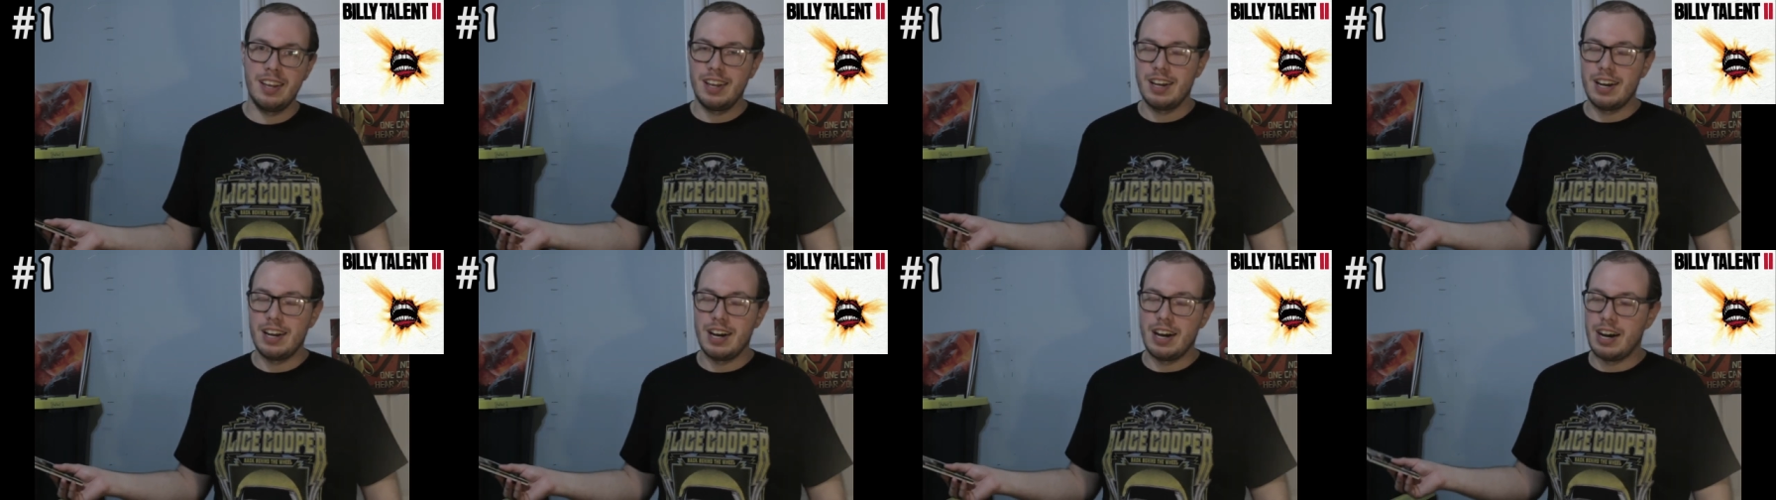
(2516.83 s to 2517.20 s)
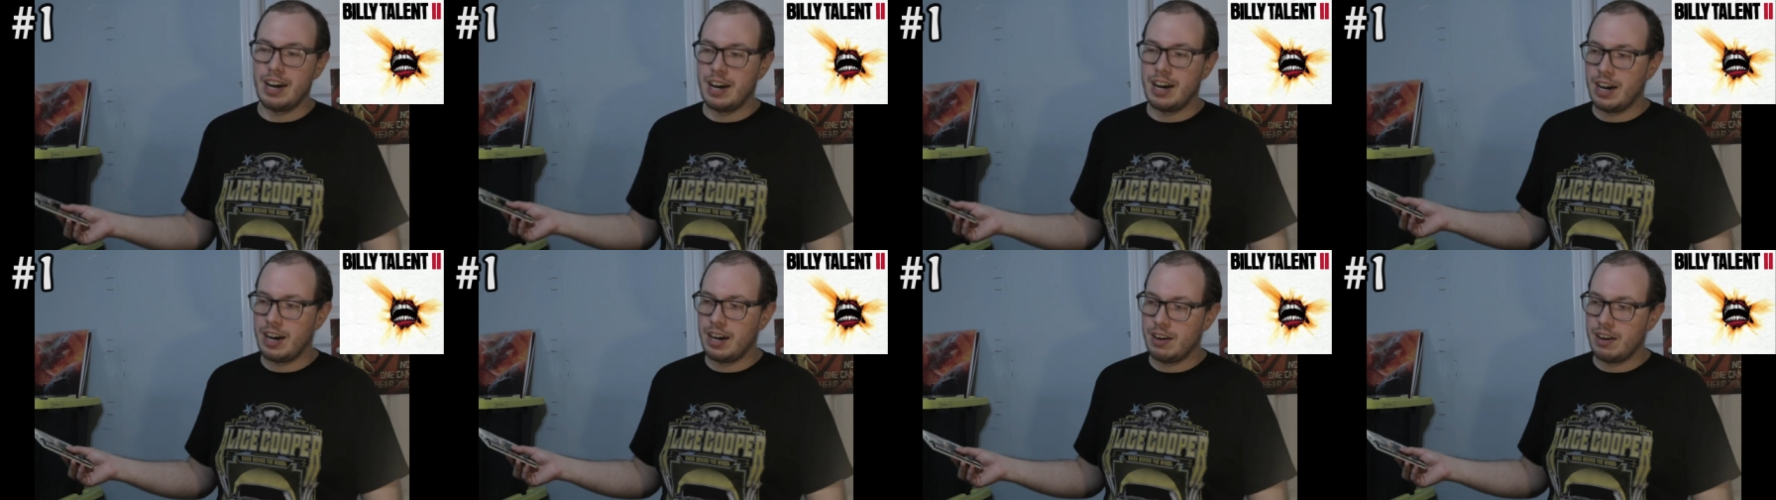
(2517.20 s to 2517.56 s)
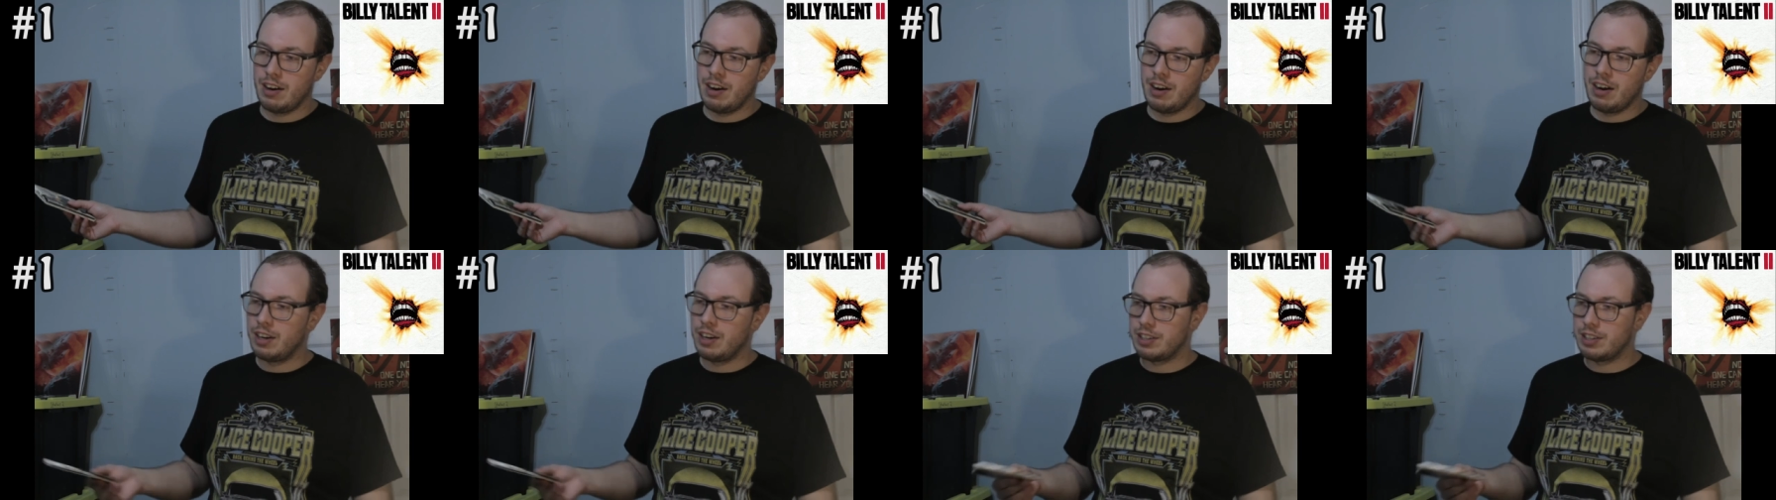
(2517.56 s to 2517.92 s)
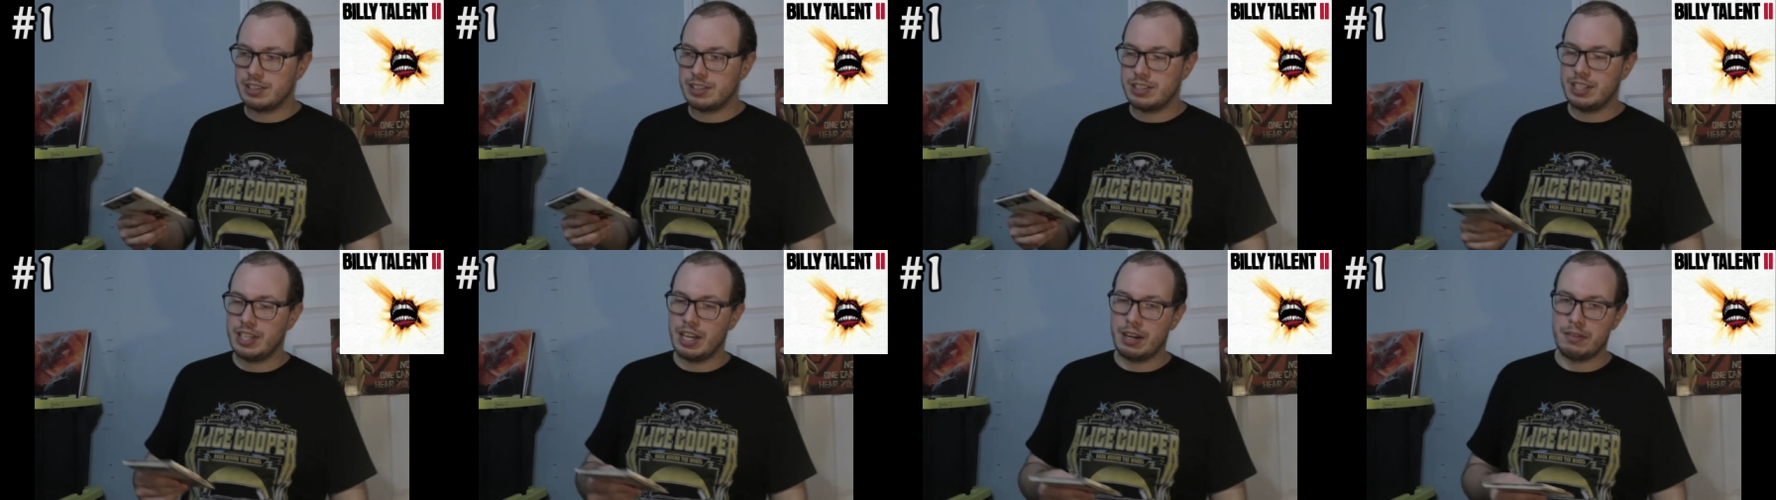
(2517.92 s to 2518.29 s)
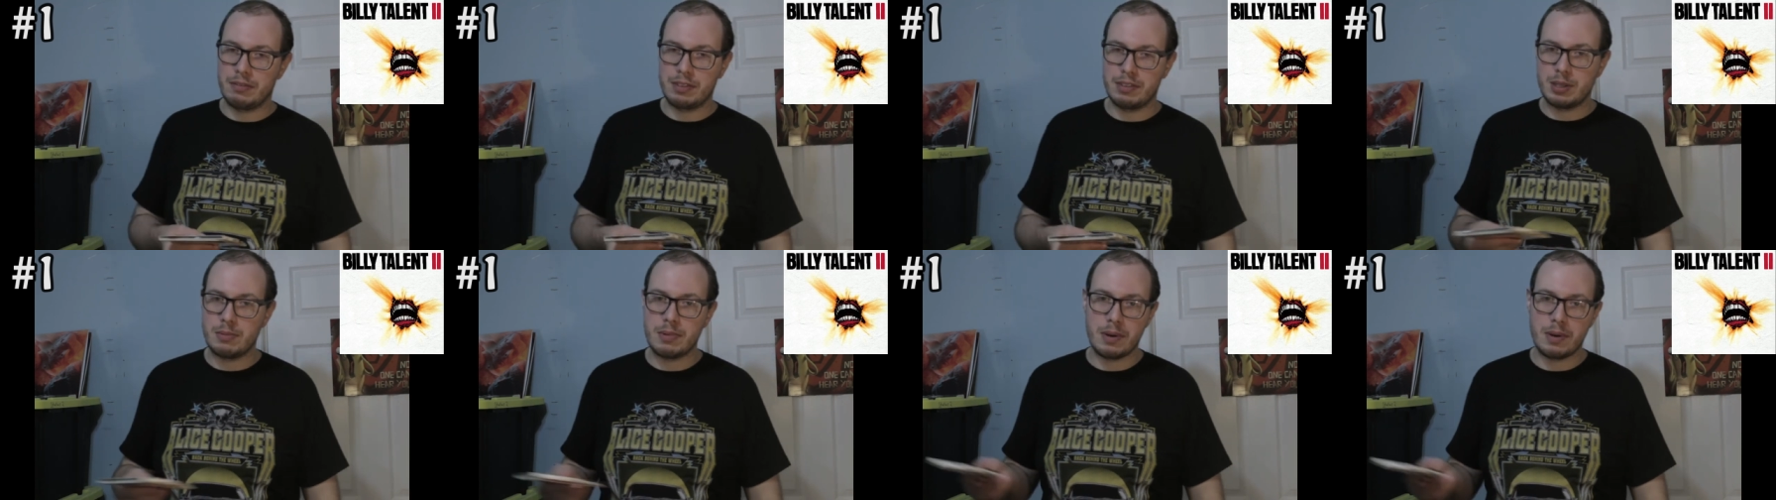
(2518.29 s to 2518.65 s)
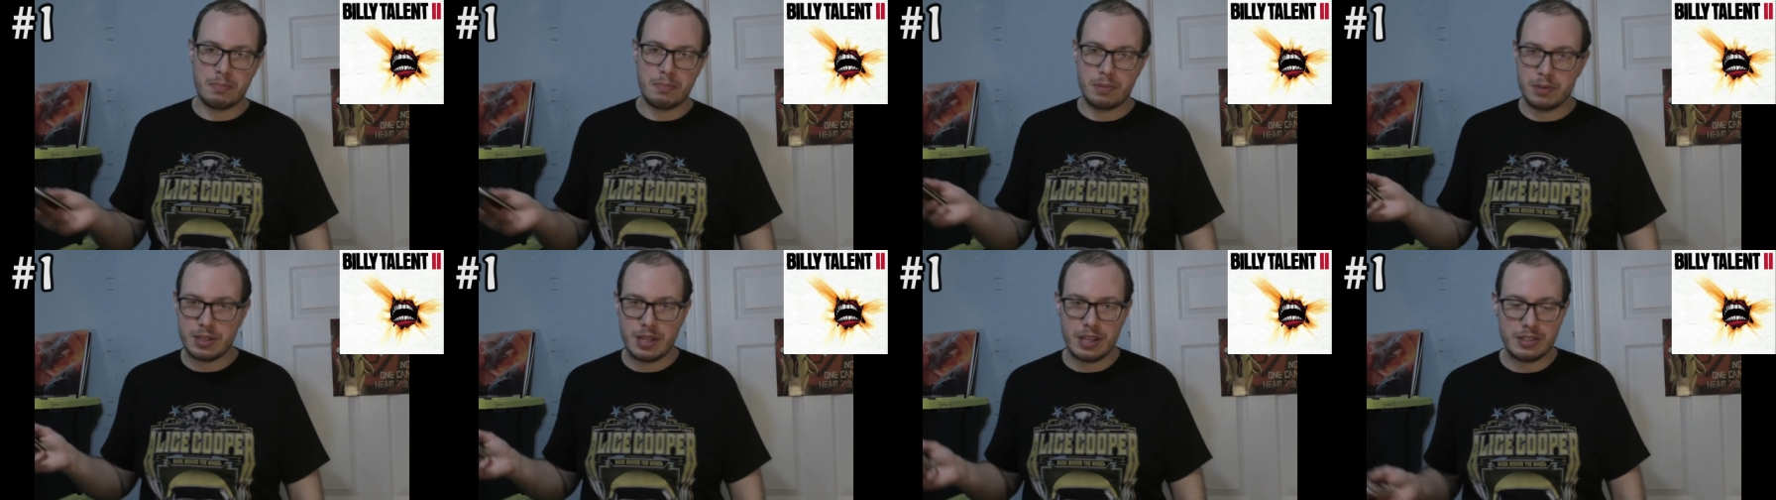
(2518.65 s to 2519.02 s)
Uh, honestly, every time I
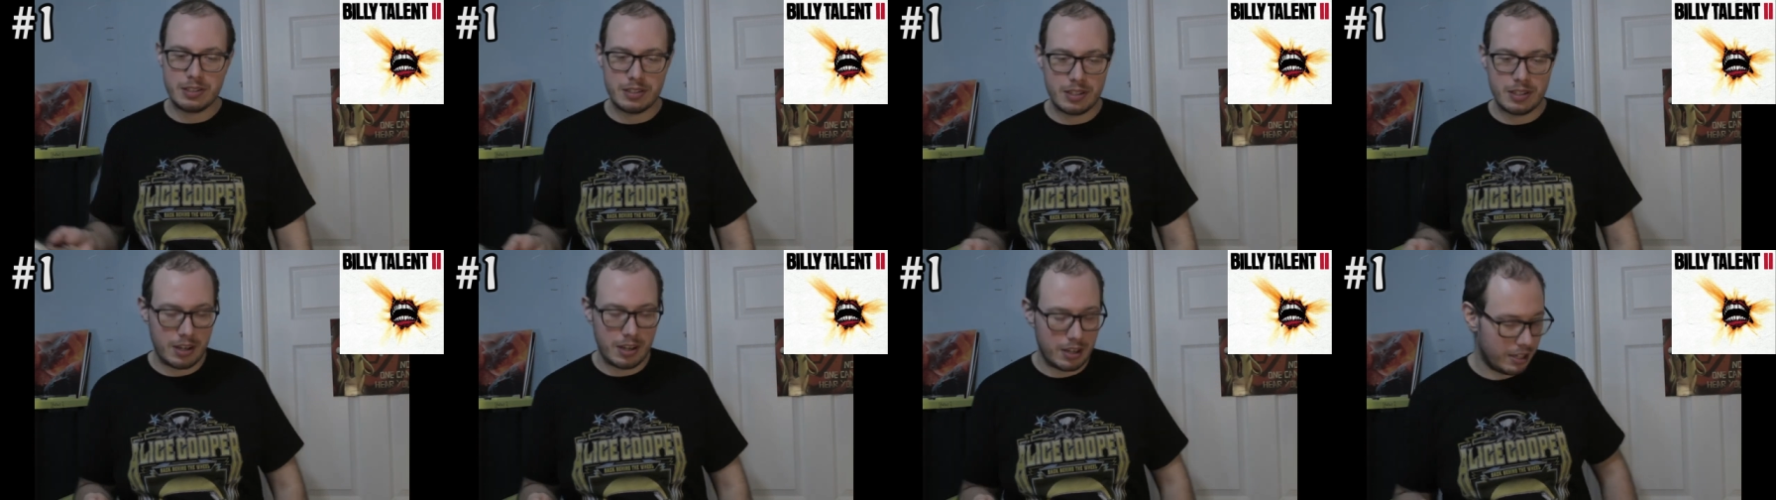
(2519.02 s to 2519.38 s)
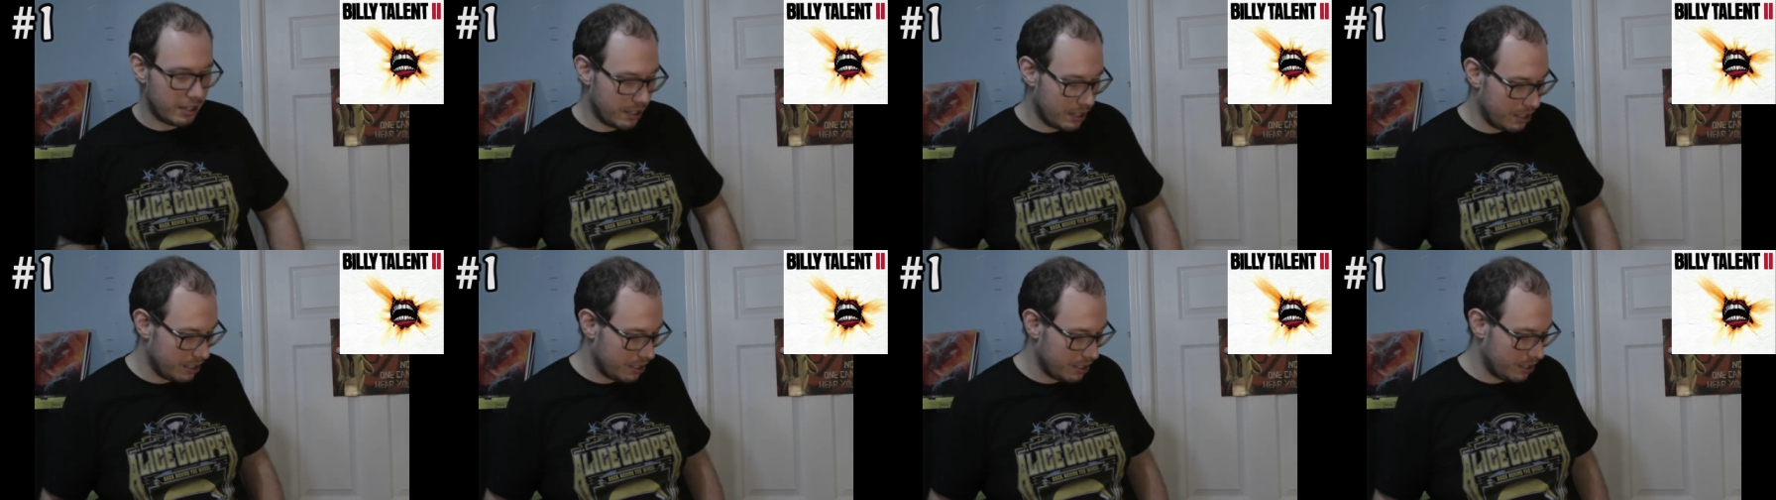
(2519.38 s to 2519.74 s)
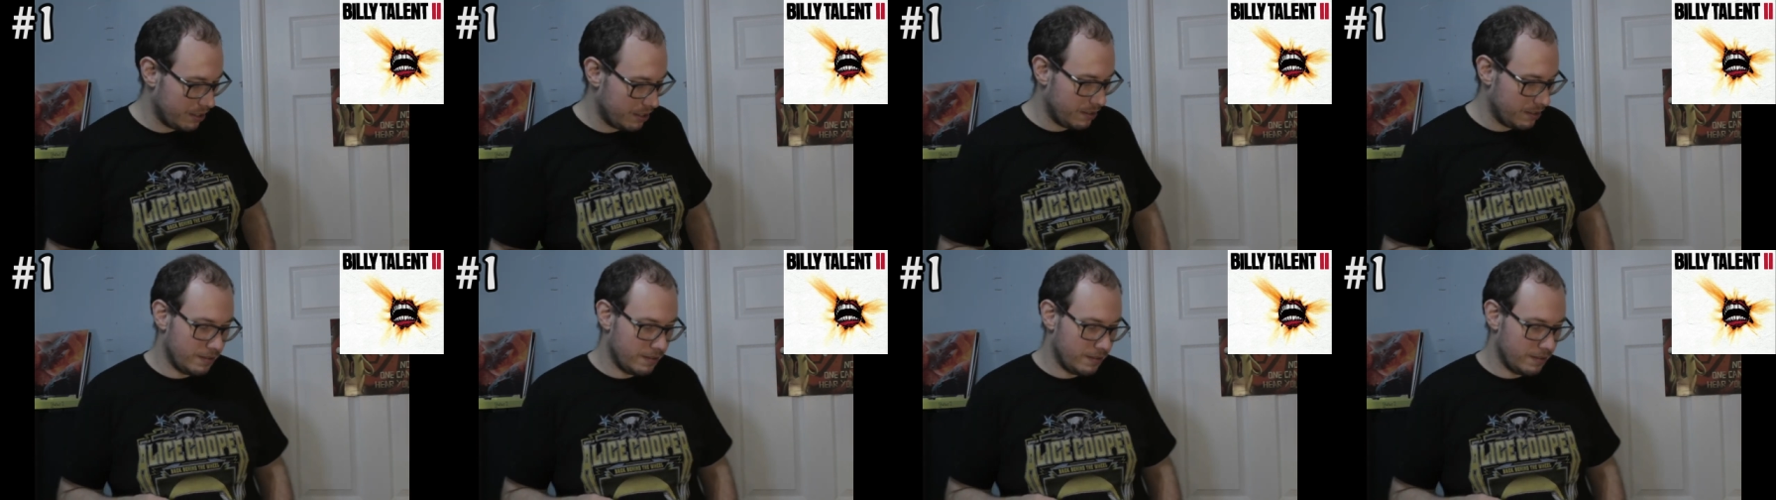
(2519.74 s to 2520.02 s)
put that song on,